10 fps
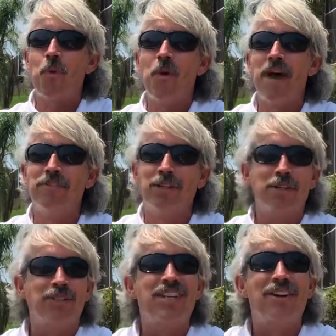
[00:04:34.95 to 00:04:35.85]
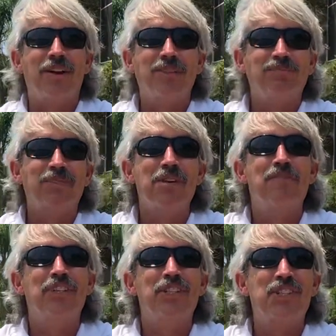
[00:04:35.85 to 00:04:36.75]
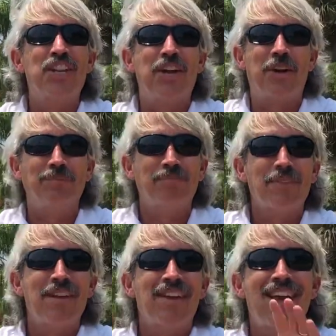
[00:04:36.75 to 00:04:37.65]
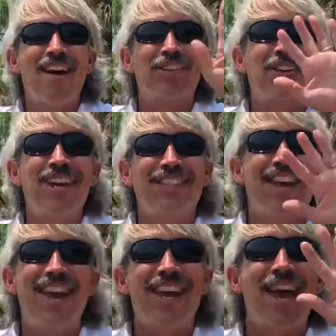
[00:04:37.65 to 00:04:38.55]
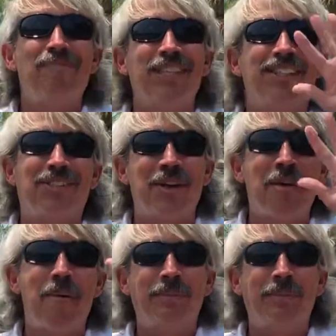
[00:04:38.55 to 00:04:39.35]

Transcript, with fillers: We'll have a little dinner, a little fish dinner. Have a great day. Happy Easter.